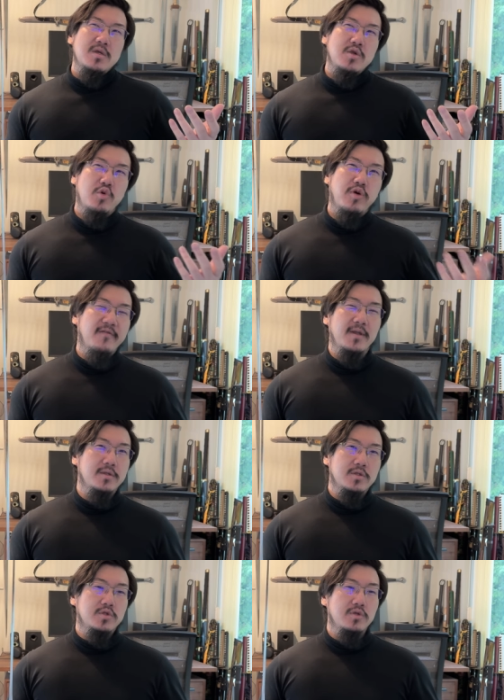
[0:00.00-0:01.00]

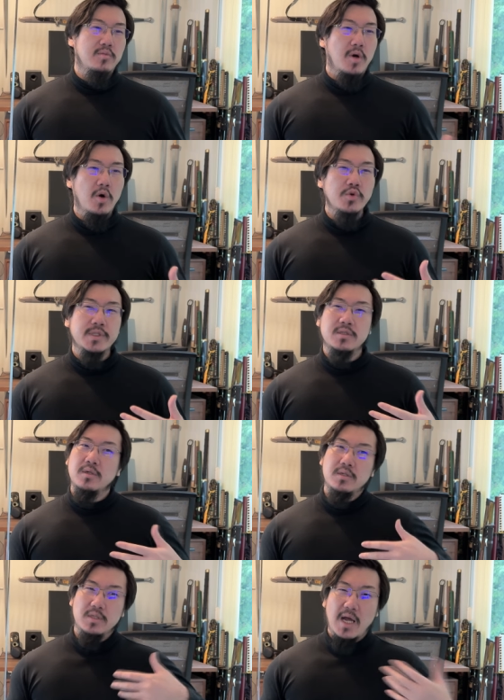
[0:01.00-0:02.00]
equivalent to the most
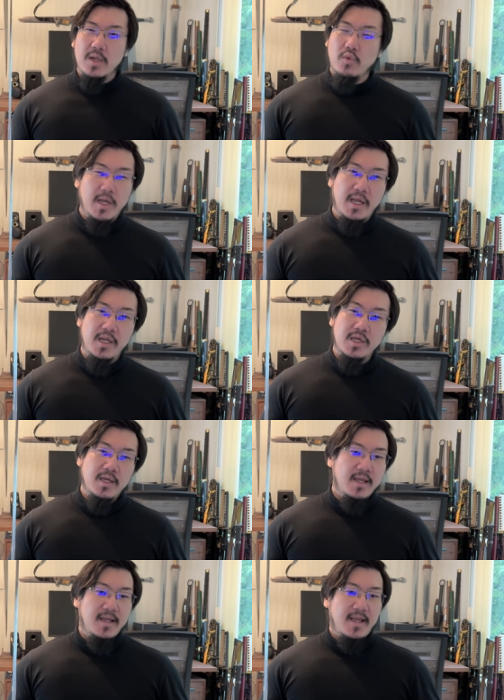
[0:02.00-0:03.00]
lightweight
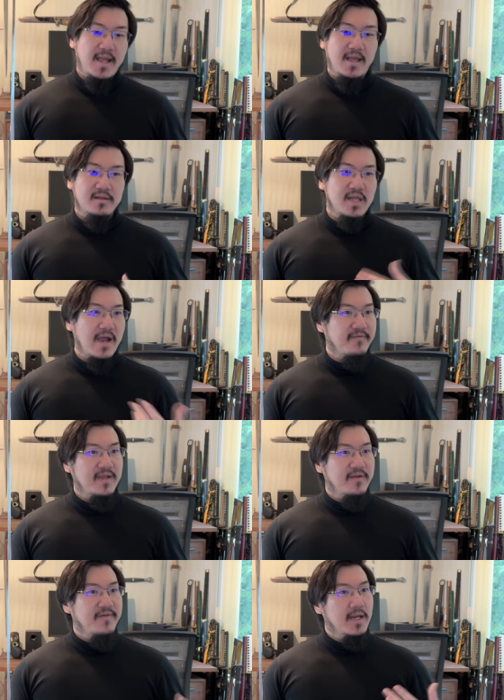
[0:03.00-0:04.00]
and
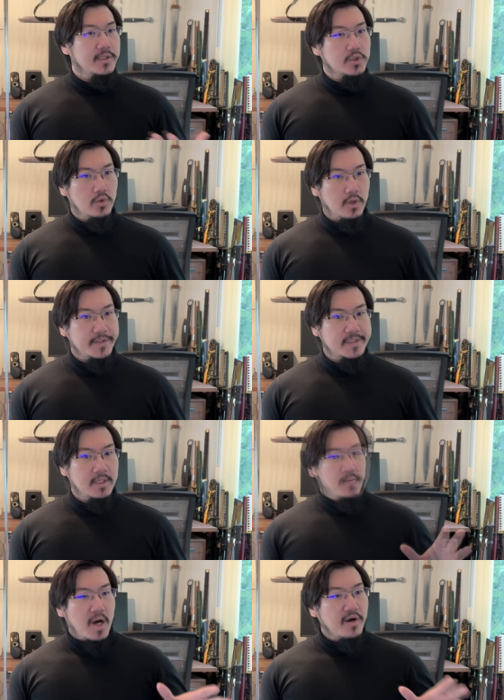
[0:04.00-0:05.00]
lively feeling swords
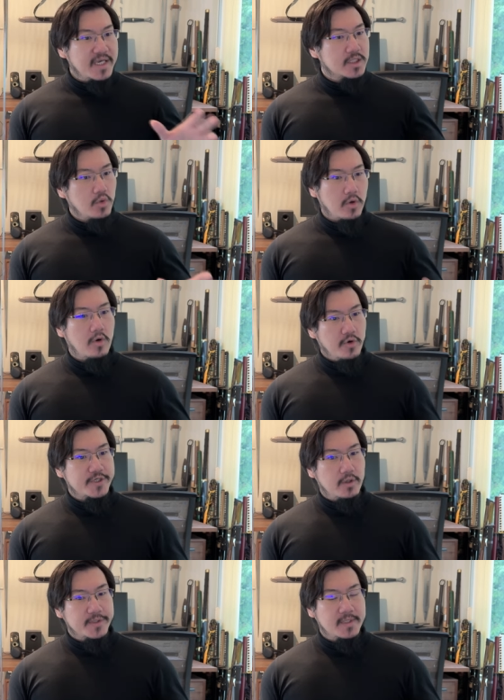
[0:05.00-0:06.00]
among historical
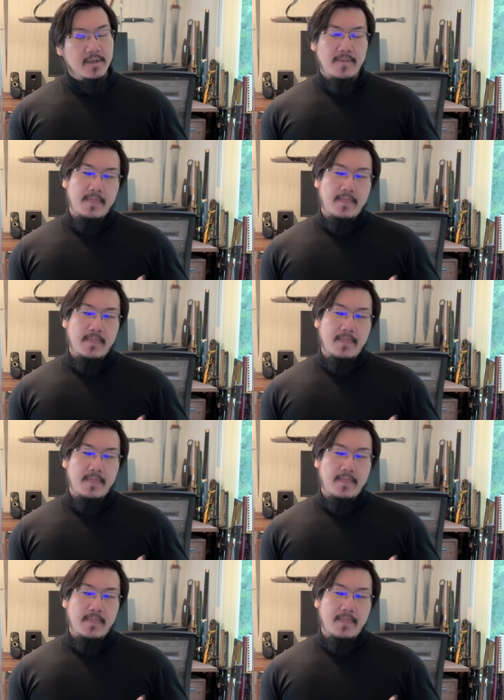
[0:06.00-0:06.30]
originals.